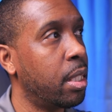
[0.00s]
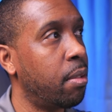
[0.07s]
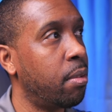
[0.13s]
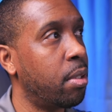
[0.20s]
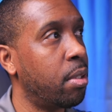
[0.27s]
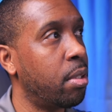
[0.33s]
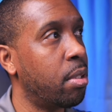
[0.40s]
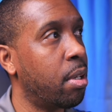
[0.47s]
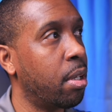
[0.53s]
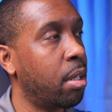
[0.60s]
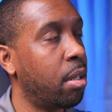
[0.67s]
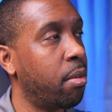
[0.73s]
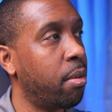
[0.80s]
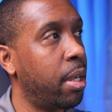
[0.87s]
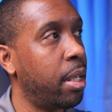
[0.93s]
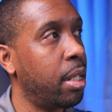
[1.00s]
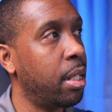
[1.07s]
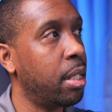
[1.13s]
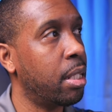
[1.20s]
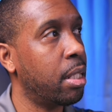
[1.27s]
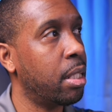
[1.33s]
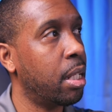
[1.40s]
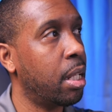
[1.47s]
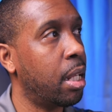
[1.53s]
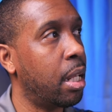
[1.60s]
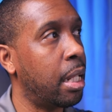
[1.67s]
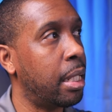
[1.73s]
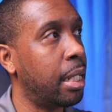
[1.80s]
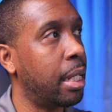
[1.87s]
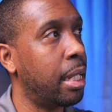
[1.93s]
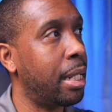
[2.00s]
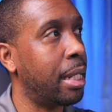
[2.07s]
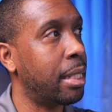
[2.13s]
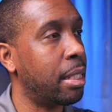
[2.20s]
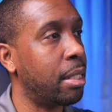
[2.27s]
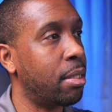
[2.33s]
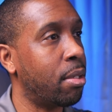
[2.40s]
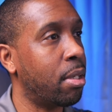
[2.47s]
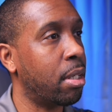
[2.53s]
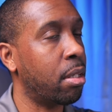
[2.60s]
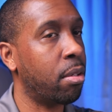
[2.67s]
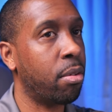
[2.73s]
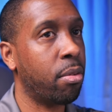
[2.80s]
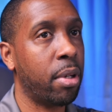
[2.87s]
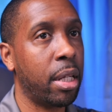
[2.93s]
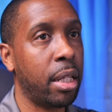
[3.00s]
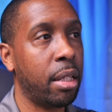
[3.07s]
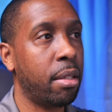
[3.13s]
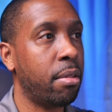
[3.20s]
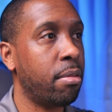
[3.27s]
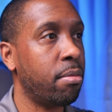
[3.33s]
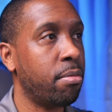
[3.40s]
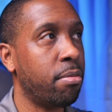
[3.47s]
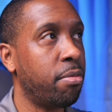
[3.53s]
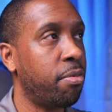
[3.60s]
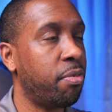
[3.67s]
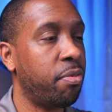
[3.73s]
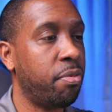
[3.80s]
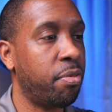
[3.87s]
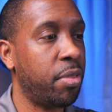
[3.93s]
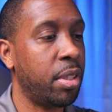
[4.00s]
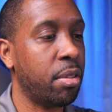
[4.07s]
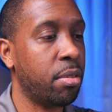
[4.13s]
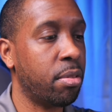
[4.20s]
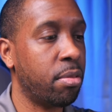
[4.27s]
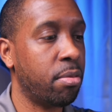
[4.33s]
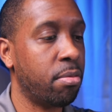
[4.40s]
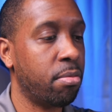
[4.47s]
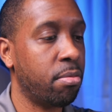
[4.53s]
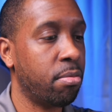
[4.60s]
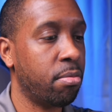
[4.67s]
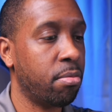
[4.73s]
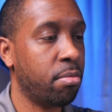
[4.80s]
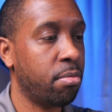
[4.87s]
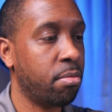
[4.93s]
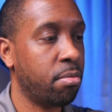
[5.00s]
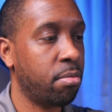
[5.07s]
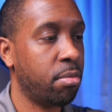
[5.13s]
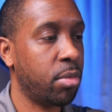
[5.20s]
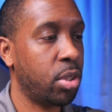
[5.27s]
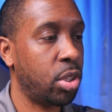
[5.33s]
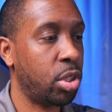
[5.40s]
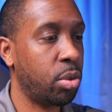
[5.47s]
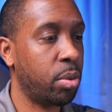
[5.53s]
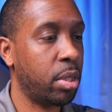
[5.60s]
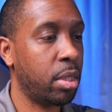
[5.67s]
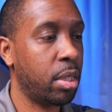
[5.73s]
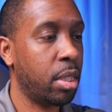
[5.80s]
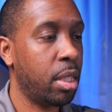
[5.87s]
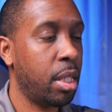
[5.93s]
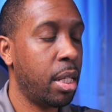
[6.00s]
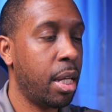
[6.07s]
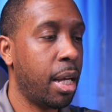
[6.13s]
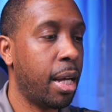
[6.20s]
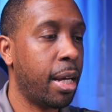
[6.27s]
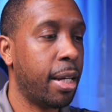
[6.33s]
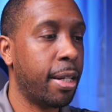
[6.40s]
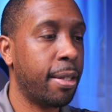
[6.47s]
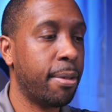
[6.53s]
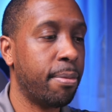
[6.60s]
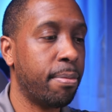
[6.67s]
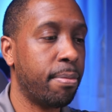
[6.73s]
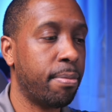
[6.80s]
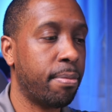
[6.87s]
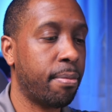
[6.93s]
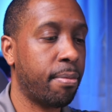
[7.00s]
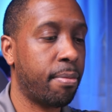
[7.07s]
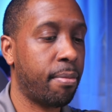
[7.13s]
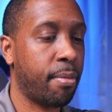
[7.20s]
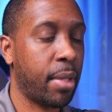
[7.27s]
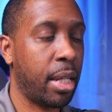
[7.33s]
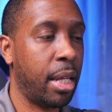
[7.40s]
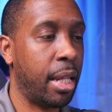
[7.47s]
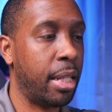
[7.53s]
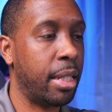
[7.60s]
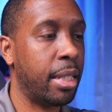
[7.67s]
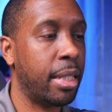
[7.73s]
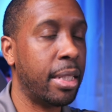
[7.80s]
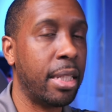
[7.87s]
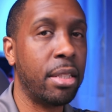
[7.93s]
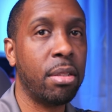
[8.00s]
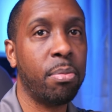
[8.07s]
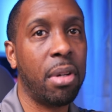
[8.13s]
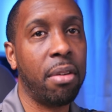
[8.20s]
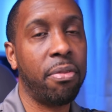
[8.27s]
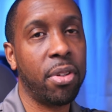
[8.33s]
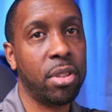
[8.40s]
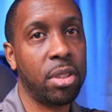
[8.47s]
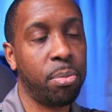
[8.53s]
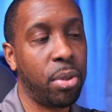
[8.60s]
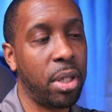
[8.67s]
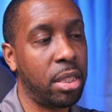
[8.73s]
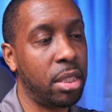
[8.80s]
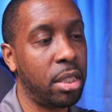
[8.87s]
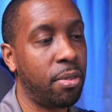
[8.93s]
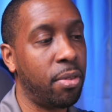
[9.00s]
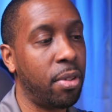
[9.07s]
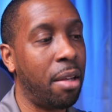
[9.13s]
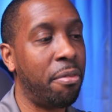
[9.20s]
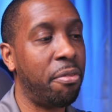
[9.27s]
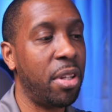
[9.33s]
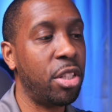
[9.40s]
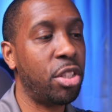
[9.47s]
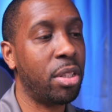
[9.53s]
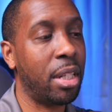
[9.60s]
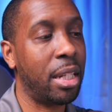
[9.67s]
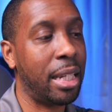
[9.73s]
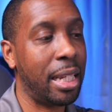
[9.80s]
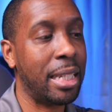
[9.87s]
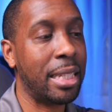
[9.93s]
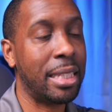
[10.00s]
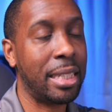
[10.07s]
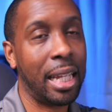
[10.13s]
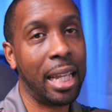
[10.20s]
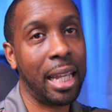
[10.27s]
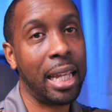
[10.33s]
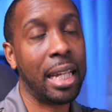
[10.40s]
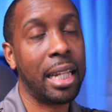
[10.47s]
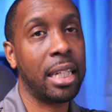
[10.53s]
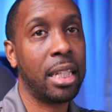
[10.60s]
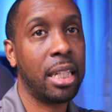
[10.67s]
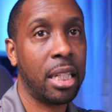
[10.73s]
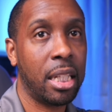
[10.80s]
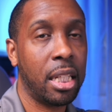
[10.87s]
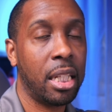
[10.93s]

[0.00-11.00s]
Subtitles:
Even a dark gray. I think I like the dark gray feel to it. And these are my first impressions of a feature that is in